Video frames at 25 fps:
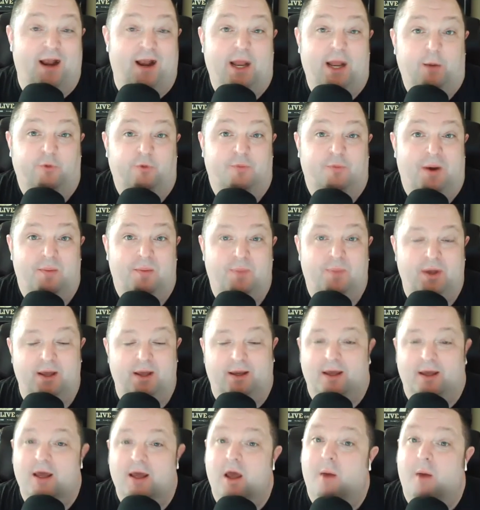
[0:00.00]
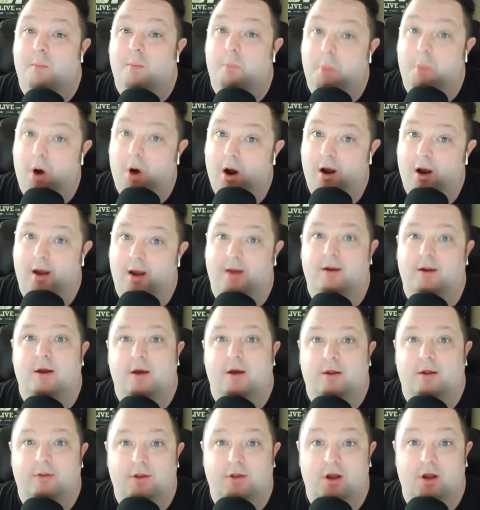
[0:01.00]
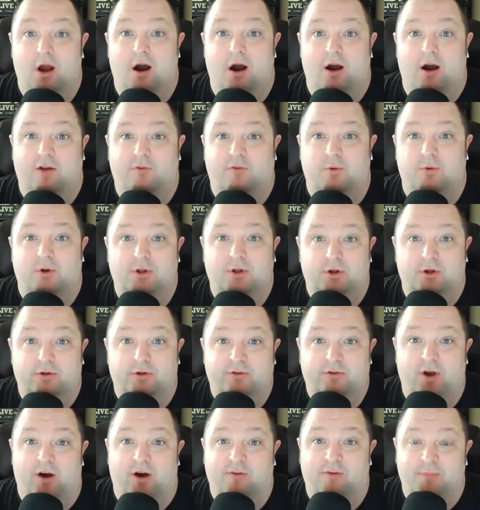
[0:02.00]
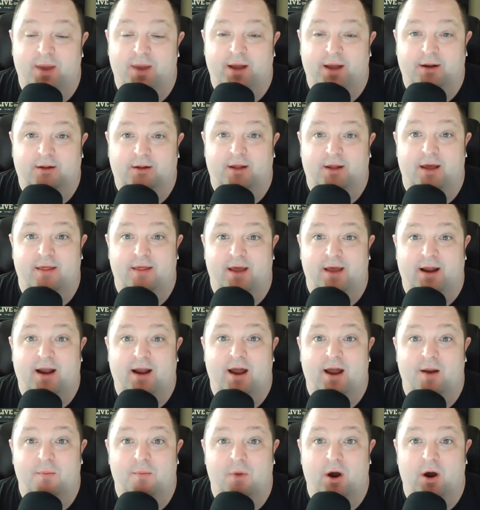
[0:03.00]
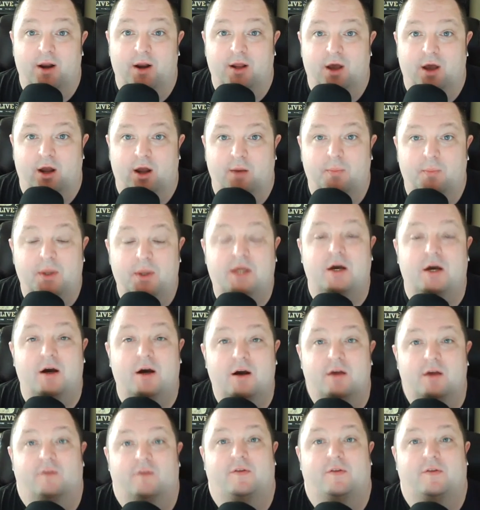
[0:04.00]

He was my pick, but the odds were a little tough, man, to lay that kind of money on him because